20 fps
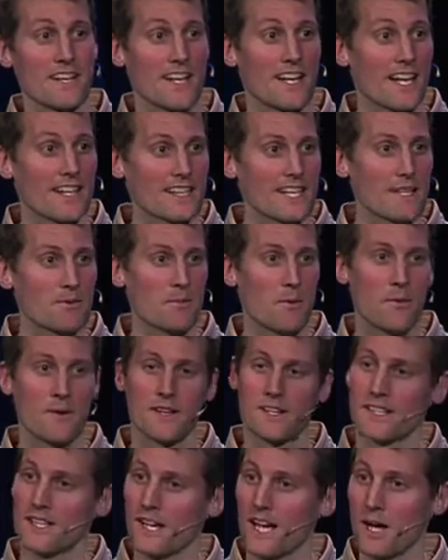And at that
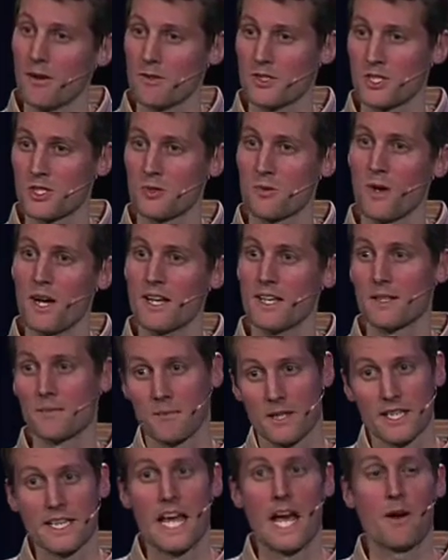point, I was sweating,
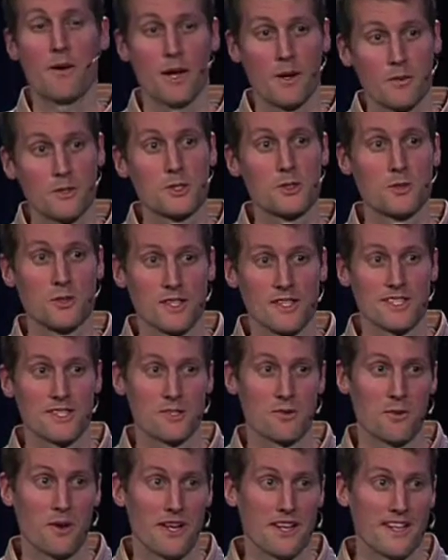but now I was really
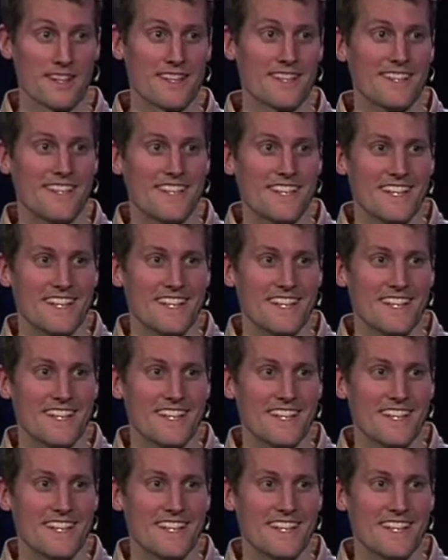sweating.